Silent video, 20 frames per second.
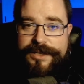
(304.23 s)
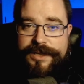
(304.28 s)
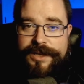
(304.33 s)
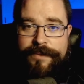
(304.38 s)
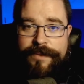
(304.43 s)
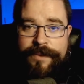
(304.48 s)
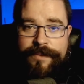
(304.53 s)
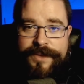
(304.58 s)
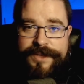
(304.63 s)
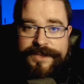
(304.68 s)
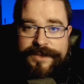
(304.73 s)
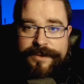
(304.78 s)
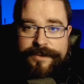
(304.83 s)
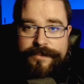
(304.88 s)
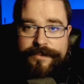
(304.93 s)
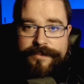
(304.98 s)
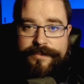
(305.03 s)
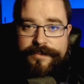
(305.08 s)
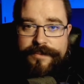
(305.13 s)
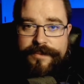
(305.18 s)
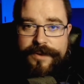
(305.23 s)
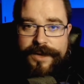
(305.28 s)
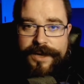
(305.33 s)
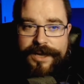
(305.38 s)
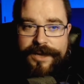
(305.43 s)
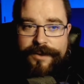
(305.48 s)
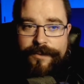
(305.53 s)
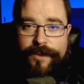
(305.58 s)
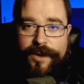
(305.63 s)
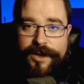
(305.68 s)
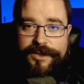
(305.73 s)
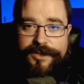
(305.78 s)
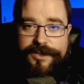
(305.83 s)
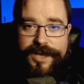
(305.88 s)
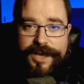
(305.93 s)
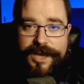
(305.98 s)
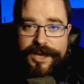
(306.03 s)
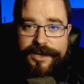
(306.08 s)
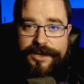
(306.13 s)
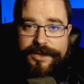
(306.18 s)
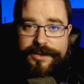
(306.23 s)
I miss him, I can watch that.